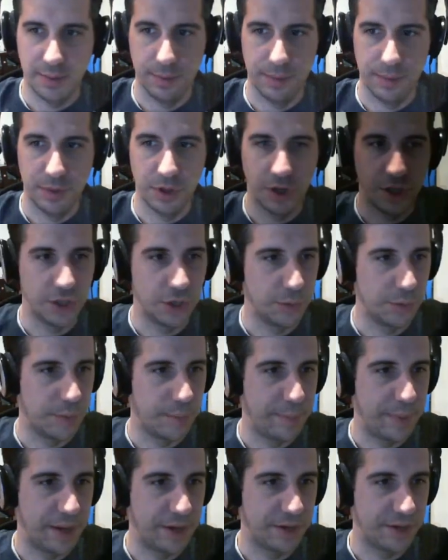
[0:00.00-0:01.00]
look a little
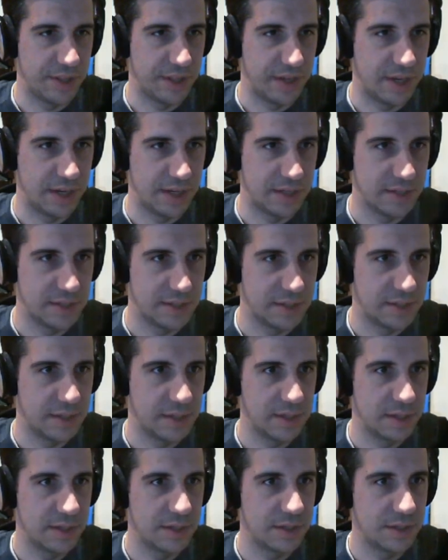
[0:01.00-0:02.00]
bit better than it is.
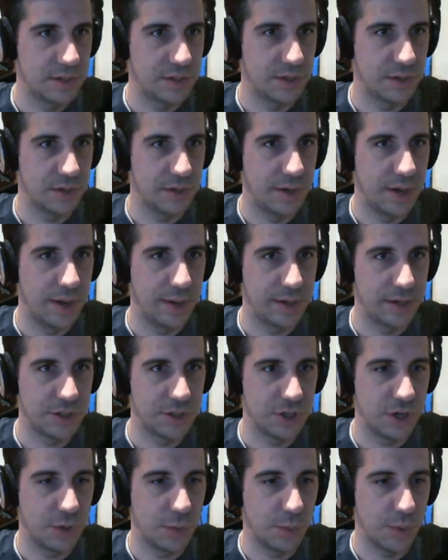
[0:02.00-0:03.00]
So I'm going to
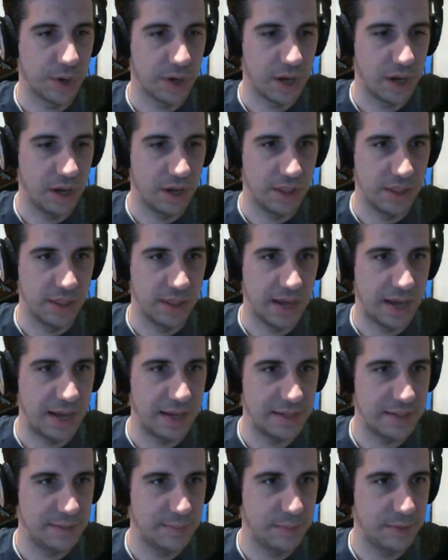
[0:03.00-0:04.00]
start working on
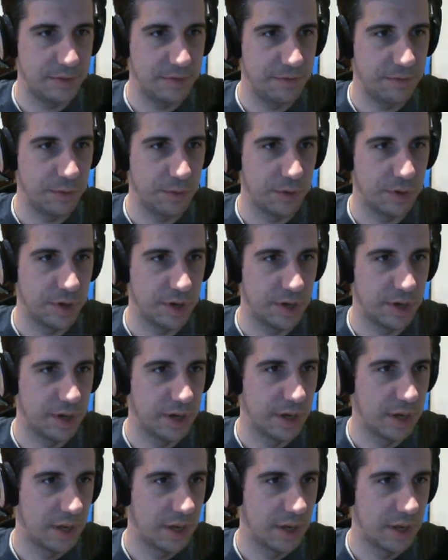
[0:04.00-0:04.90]
that before